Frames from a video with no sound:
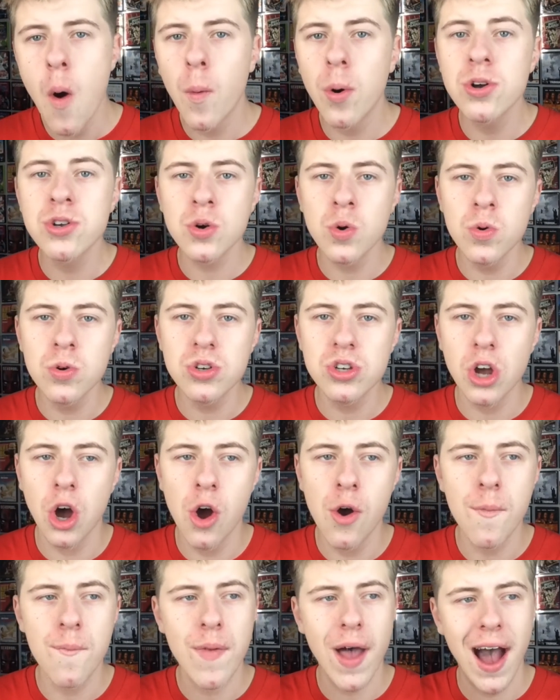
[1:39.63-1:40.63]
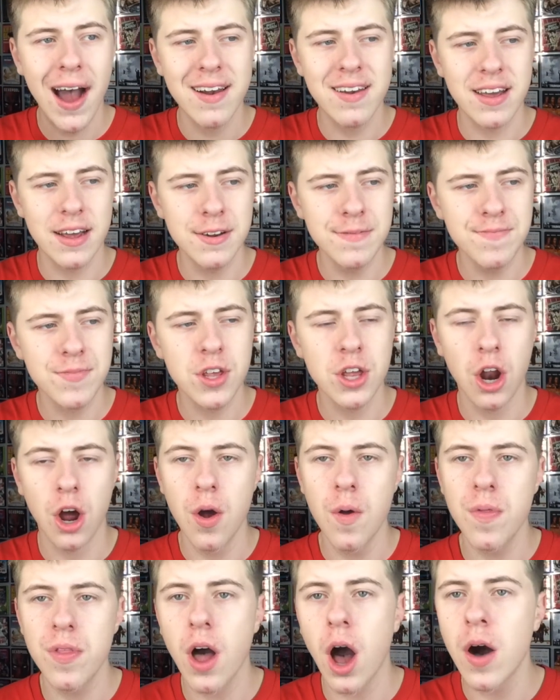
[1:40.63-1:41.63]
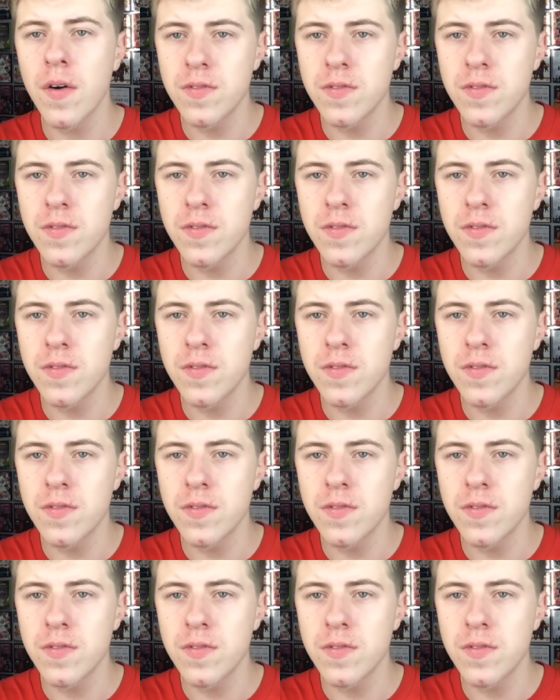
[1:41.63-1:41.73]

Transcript: whilst also adding, the